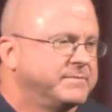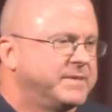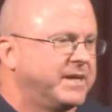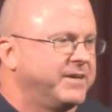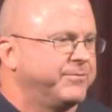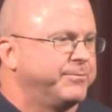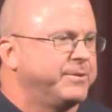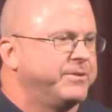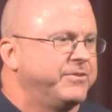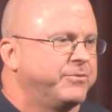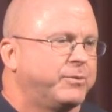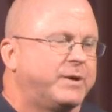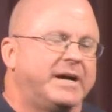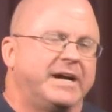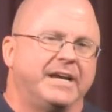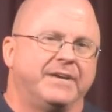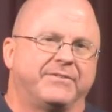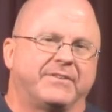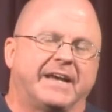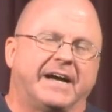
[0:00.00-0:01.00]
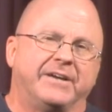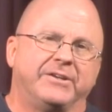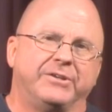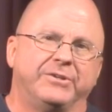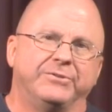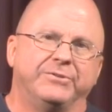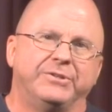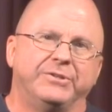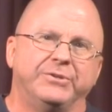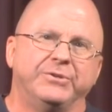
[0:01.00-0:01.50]
Husbands, wives, how do
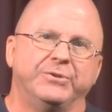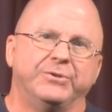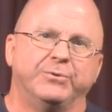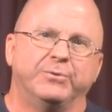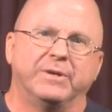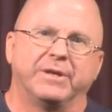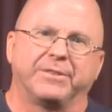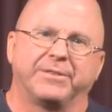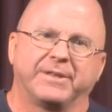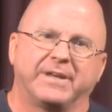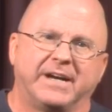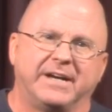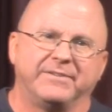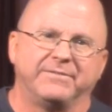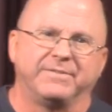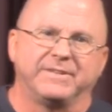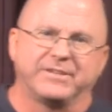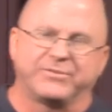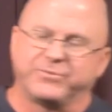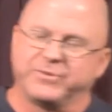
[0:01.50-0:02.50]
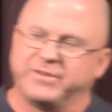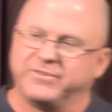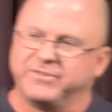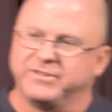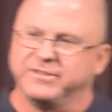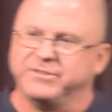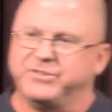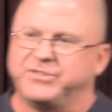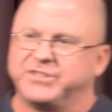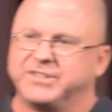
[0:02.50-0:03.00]
you do with conflict
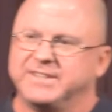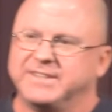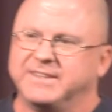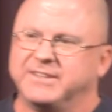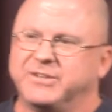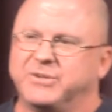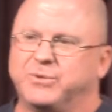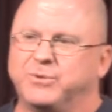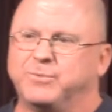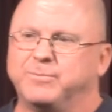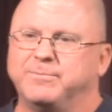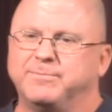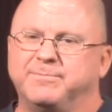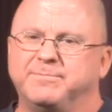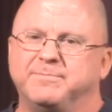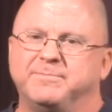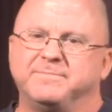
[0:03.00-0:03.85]
resolution in the home?